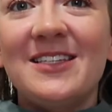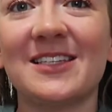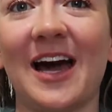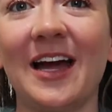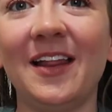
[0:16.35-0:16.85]

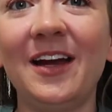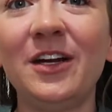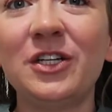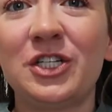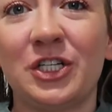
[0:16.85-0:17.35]

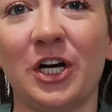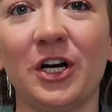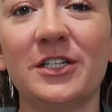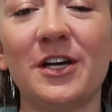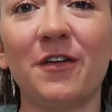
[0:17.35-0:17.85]
Skyliner
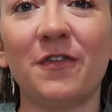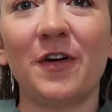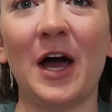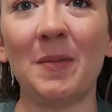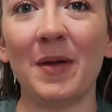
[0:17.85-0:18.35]
shirt
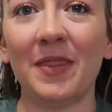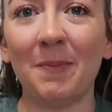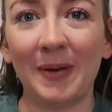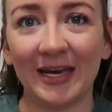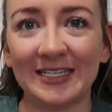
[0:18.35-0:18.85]
from the
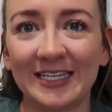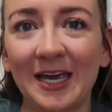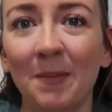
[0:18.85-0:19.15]
Pixie